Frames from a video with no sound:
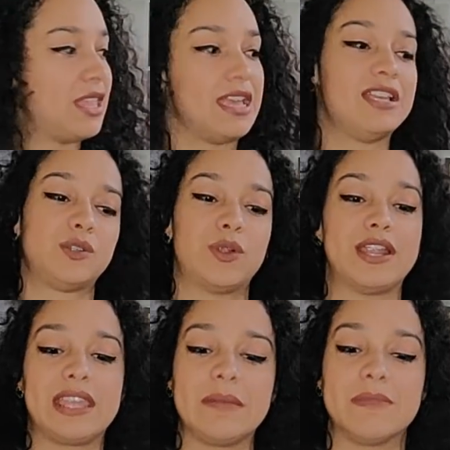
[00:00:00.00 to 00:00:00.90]
place where I
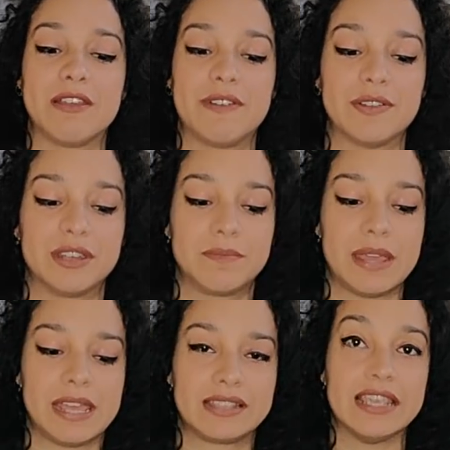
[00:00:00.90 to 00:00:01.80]
keep my fountain
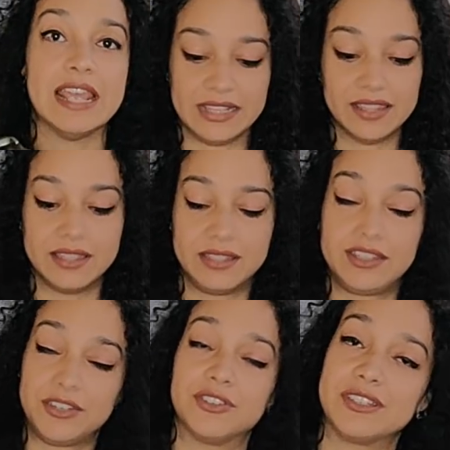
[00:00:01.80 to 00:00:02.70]
pens is in this
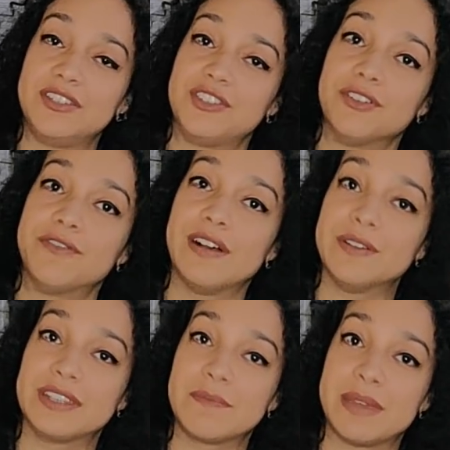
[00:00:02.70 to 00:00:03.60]
Giro
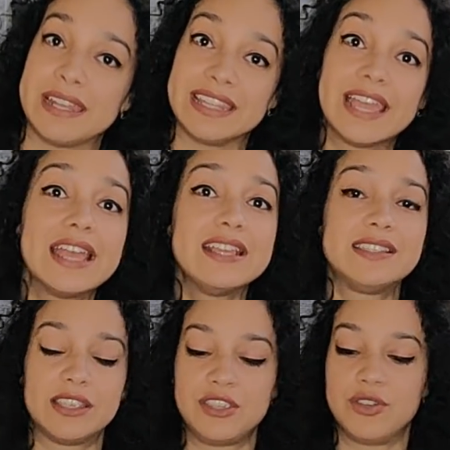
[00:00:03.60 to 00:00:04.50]
fountain pen
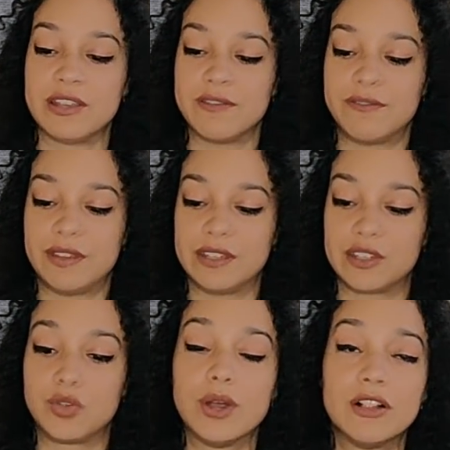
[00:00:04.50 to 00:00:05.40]
case. You can fit
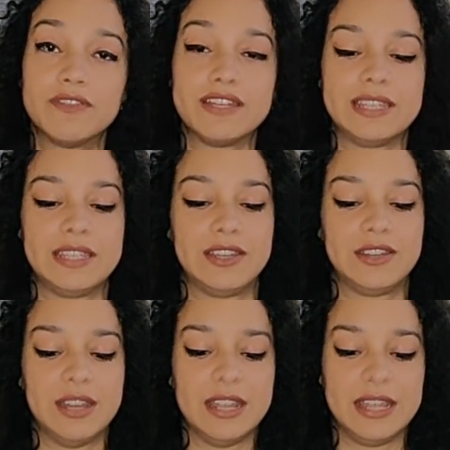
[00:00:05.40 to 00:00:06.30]
12 in
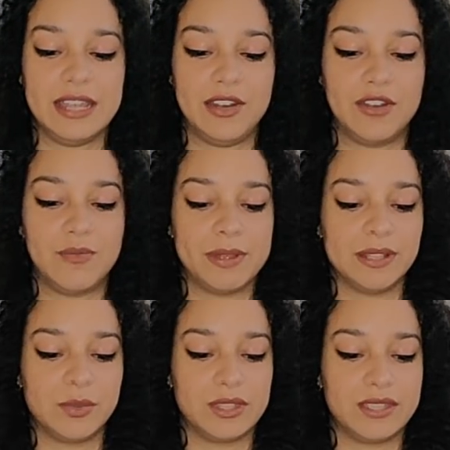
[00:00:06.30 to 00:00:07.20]
here. It
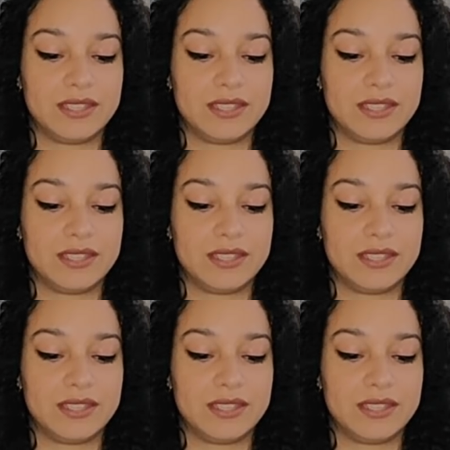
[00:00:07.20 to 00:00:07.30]
opens with a